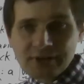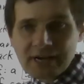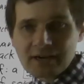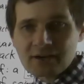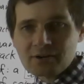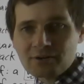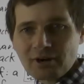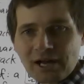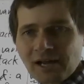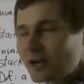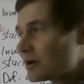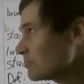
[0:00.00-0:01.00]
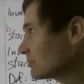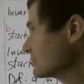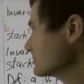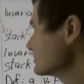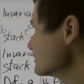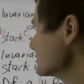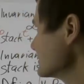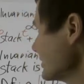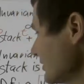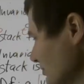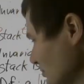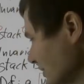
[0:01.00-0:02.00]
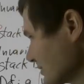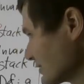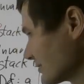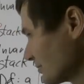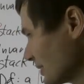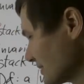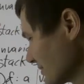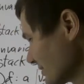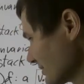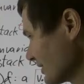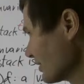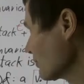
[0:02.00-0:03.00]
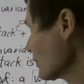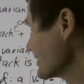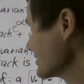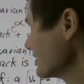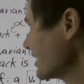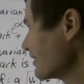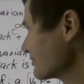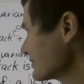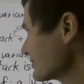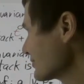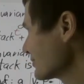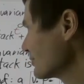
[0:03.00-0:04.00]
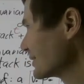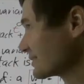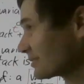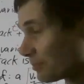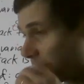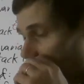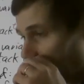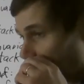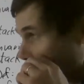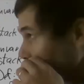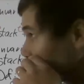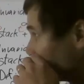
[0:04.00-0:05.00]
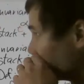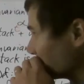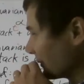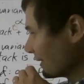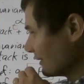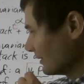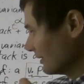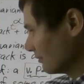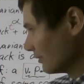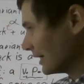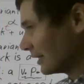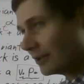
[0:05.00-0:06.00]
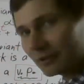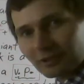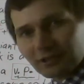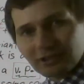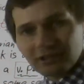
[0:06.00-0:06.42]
now, what's left? Sort of what's the problem? Well,